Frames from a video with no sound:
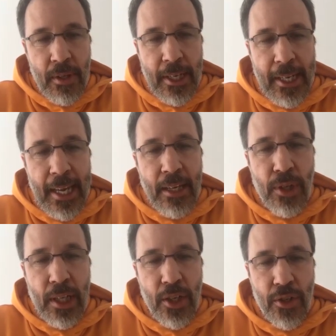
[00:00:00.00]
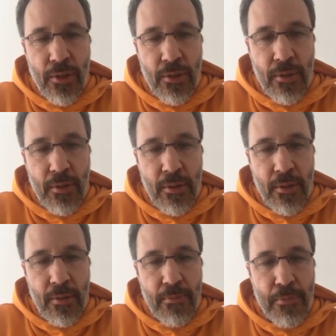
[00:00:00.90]
the education,
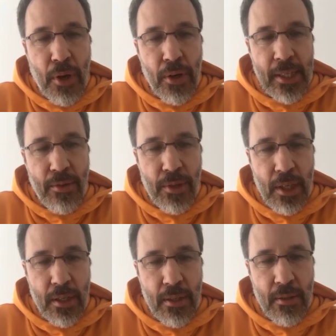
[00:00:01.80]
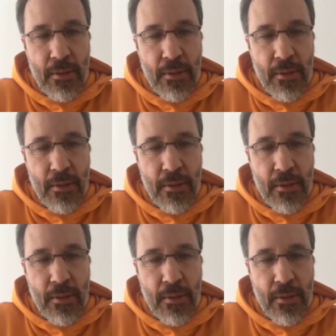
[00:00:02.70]
Paul's education,